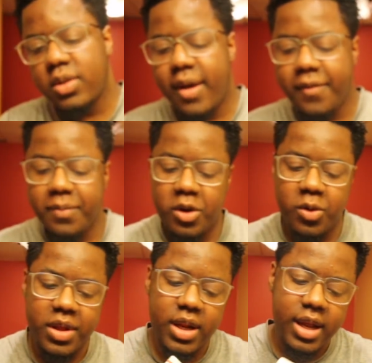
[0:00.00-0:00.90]
are not familiar
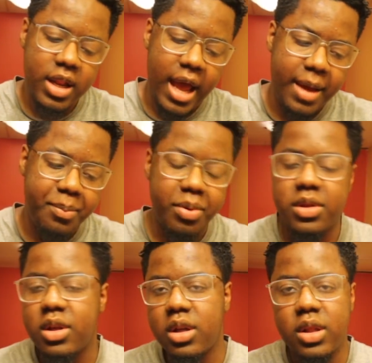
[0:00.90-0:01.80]
with it, I
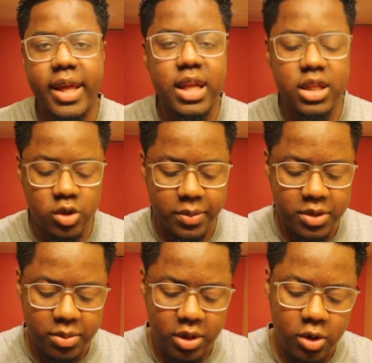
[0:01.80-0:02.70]
put the link in the
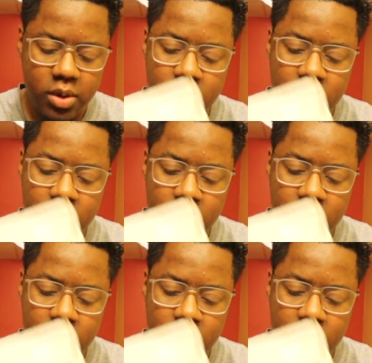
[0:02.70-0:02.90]
description below.